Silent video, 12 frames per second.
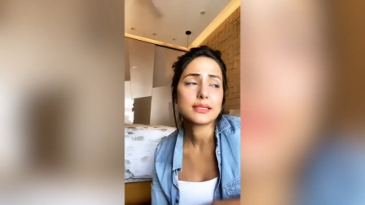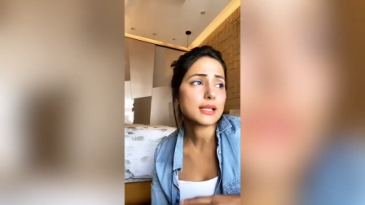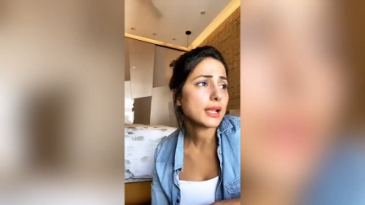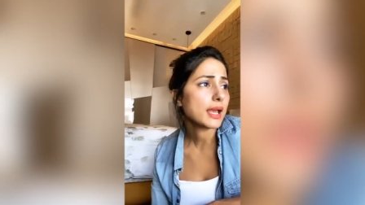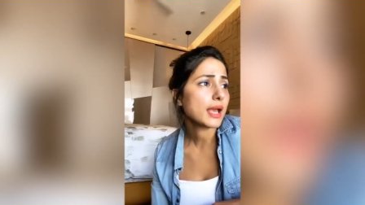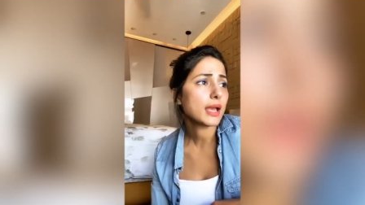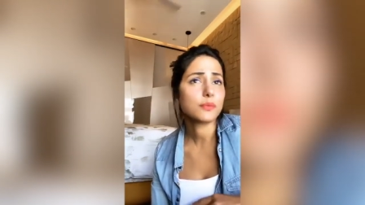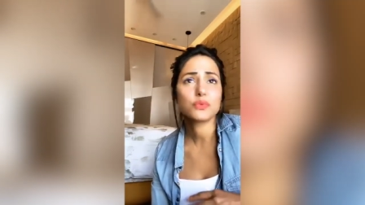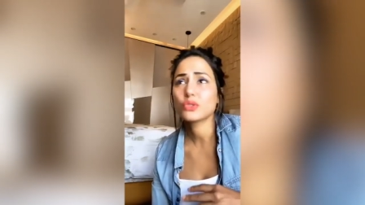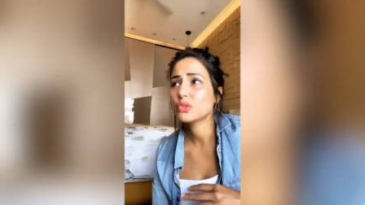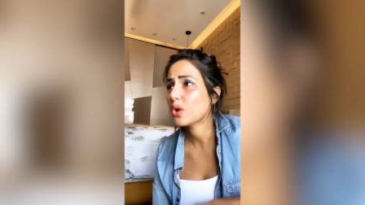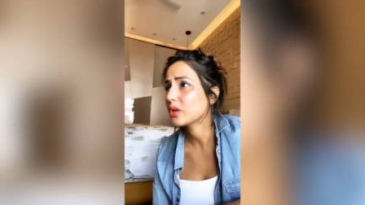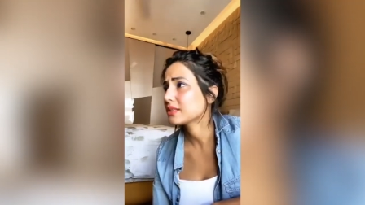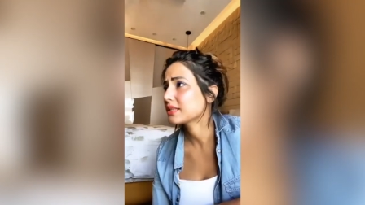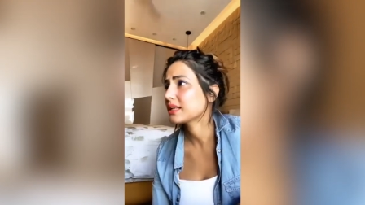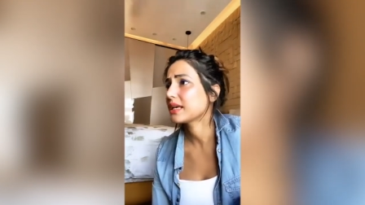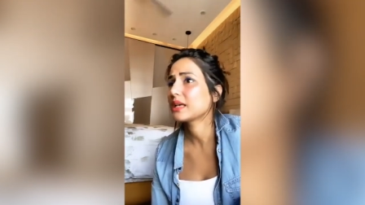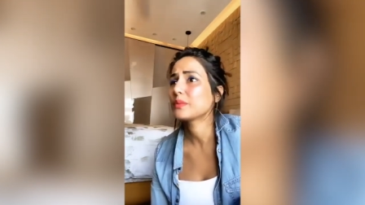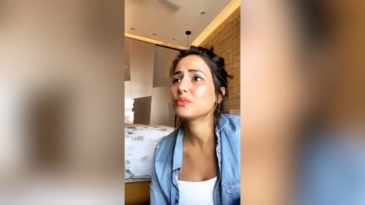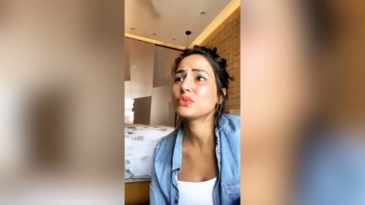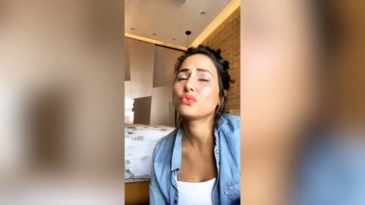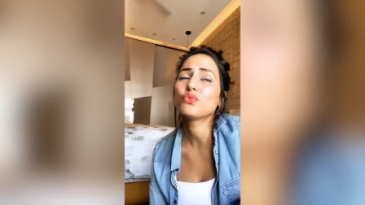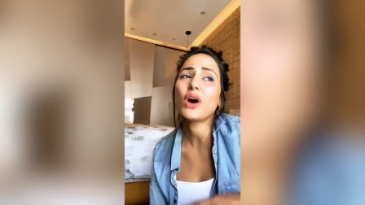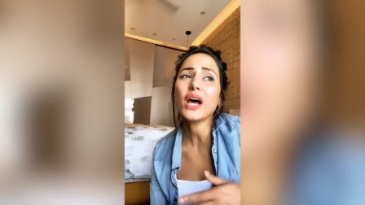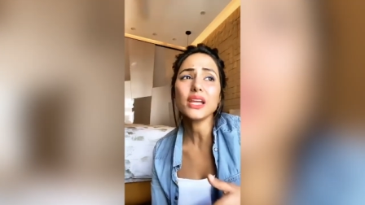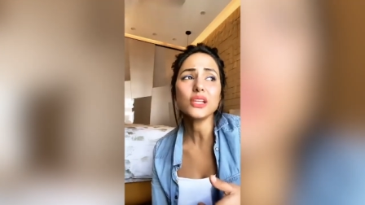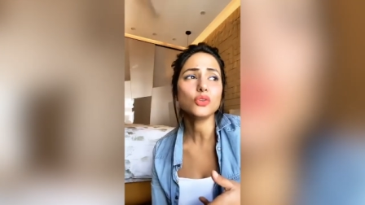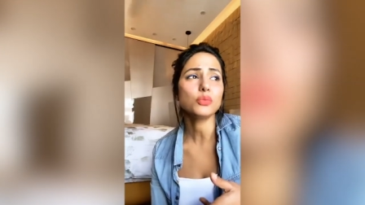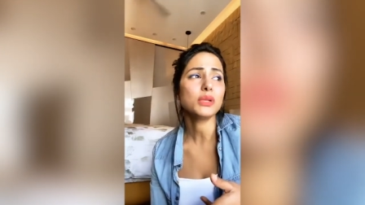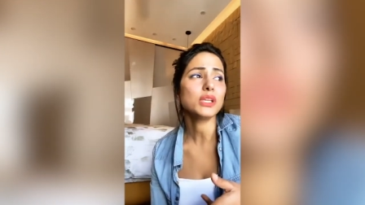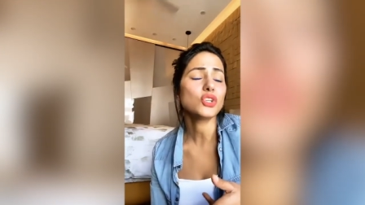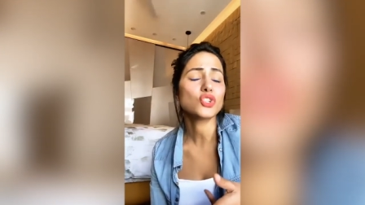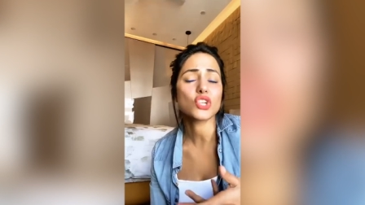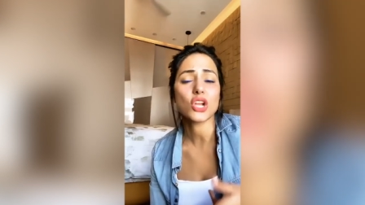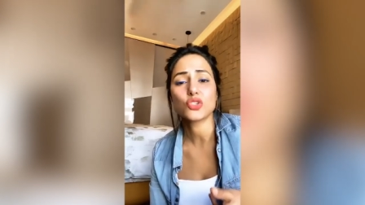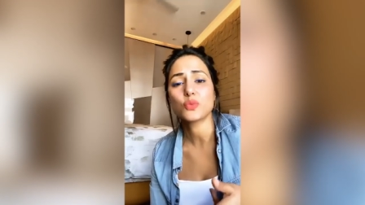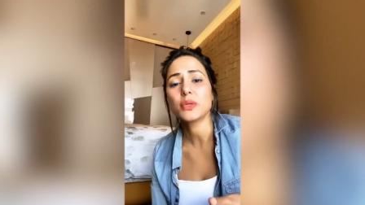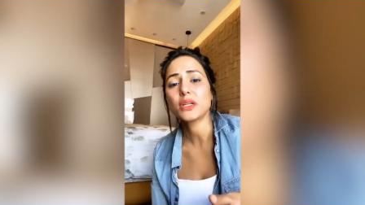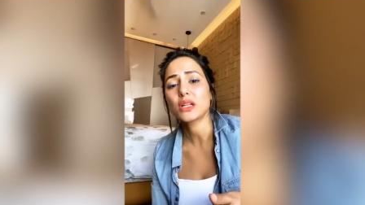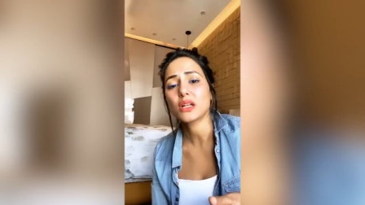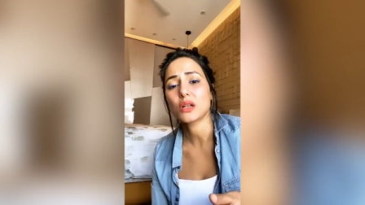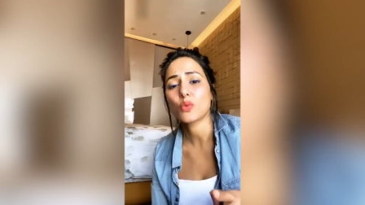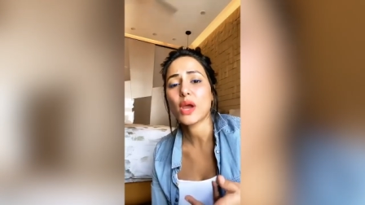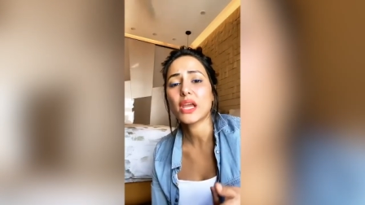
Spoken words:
Celebs, non-celebs. Why to be judgmental?